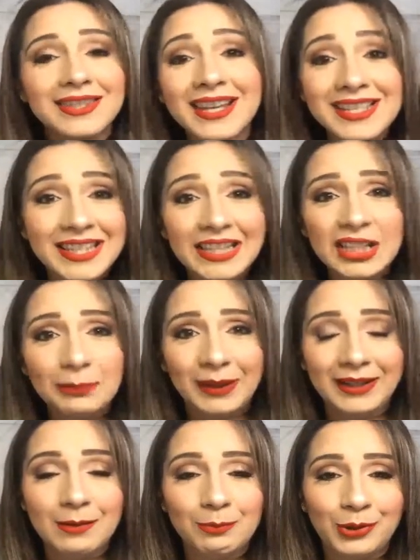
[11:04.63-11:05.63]
is
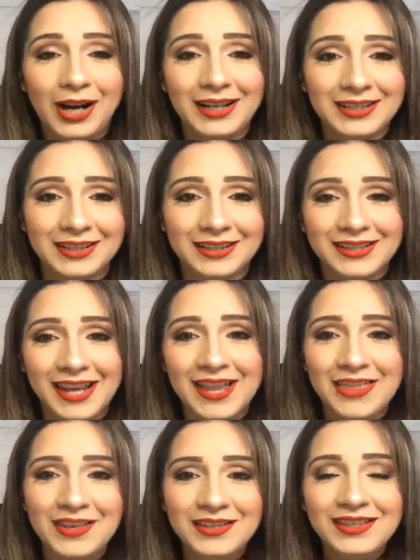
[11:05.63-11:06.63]
independent practice. And
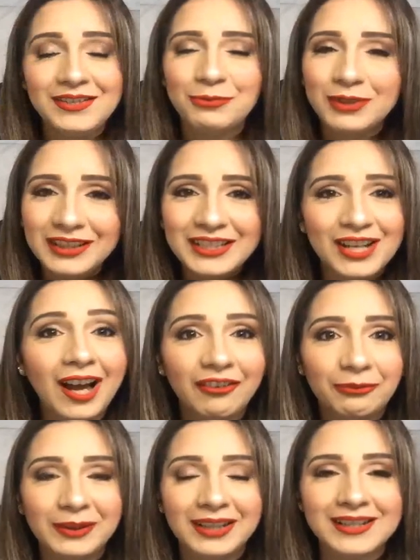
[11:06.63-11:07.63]
this is really tough
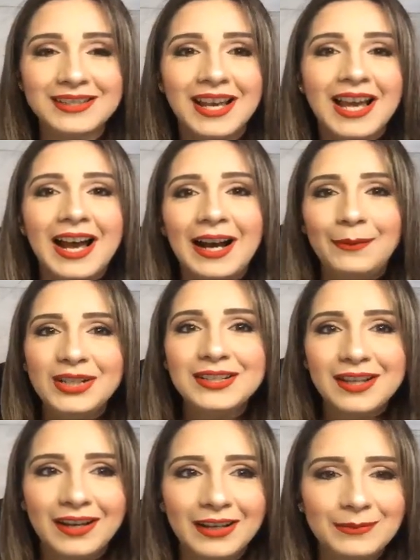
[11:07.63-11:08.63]
because how many
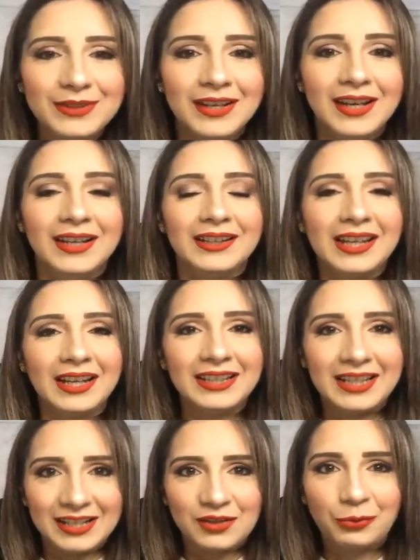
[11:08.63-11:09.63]
times can
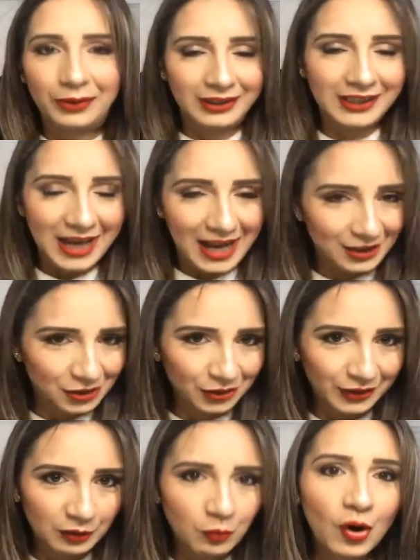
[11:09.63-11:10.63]
kids really actually
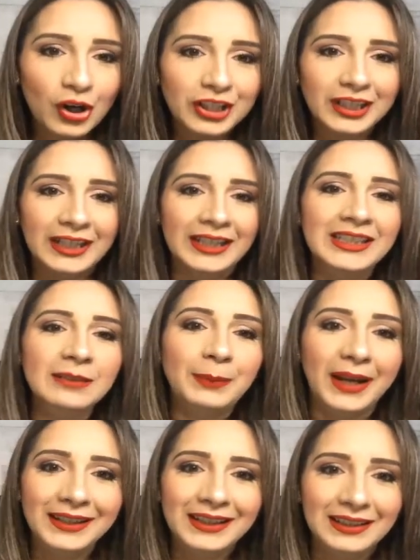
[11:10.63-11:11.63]
work
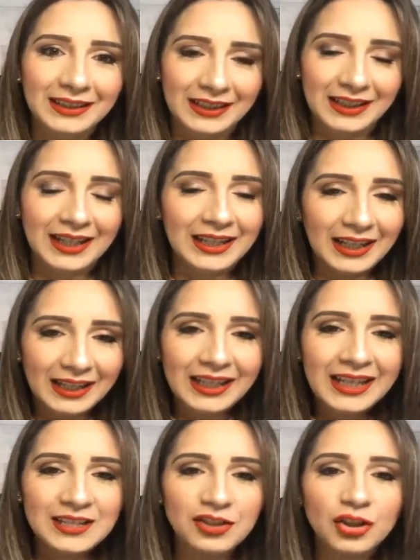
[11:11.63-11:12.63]
independently? It
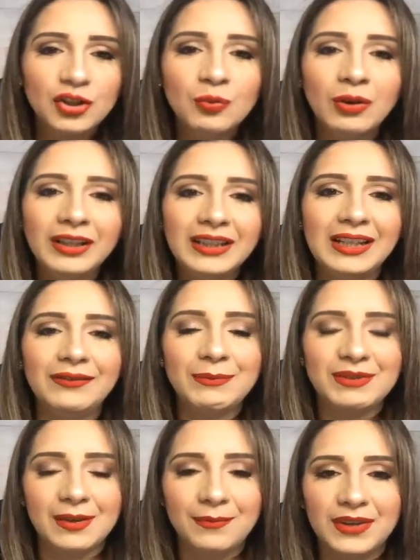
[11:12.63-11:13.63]
is. So you want to give them
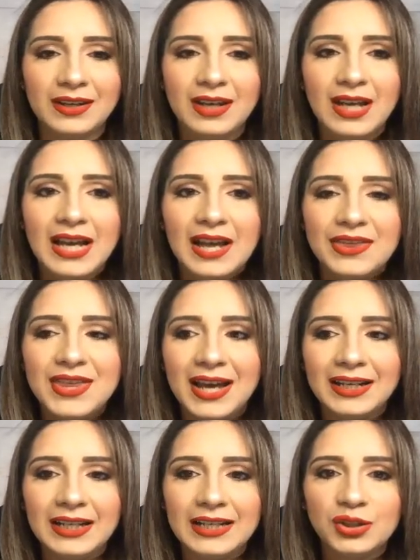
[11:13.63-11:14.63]
something that
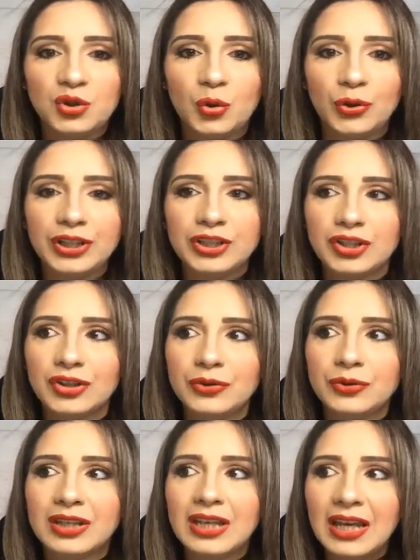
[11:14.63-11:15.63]
is going to
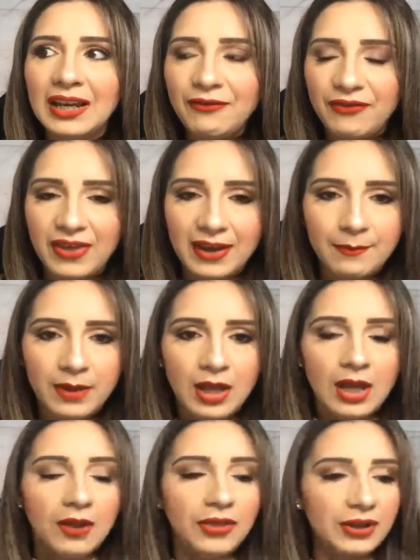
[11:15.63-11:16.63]
give them
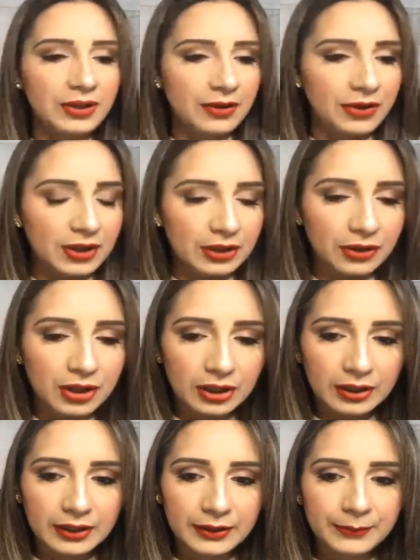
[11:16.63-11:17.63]

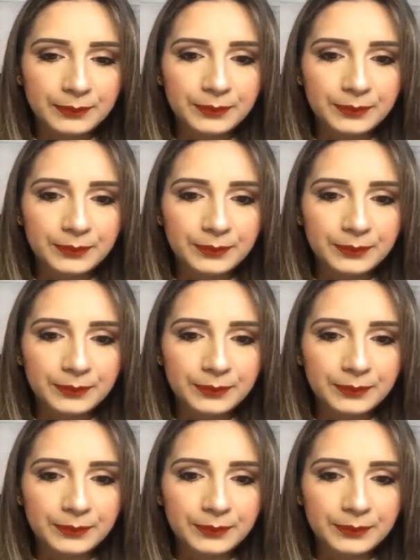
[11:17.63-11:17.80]
the